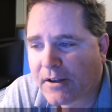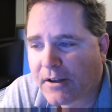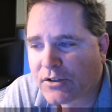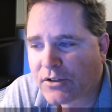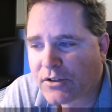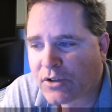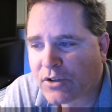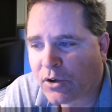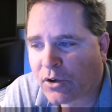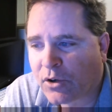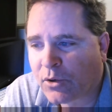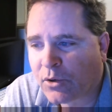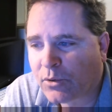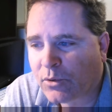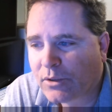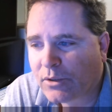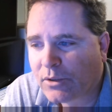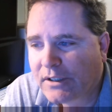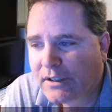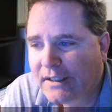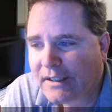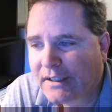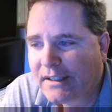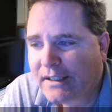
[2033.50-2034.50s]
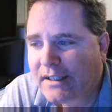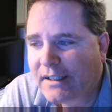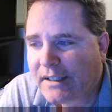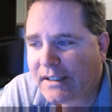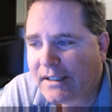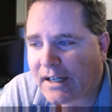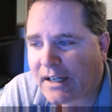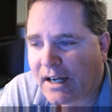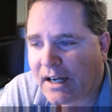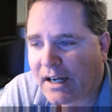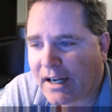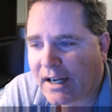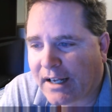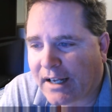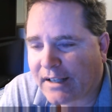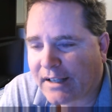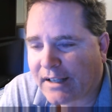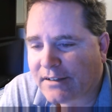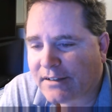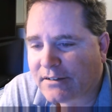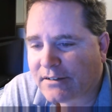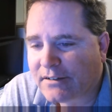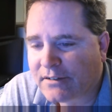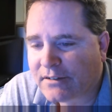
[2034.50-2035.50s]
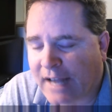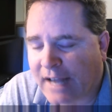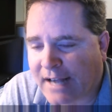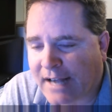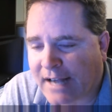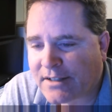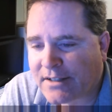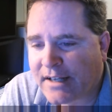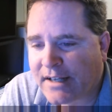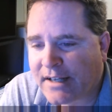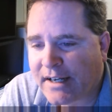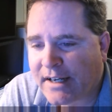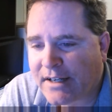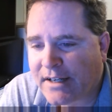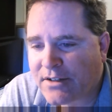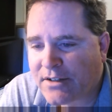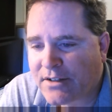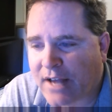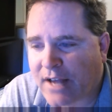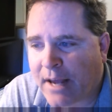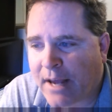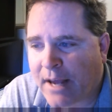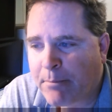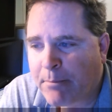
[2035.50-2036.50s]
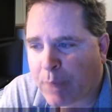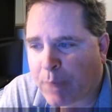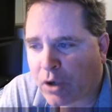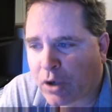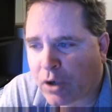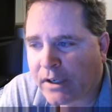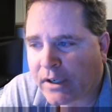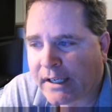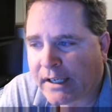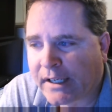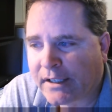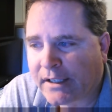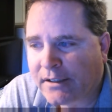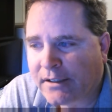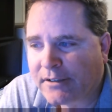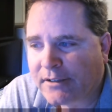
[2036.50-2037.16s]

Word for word: So uh, last days a burning,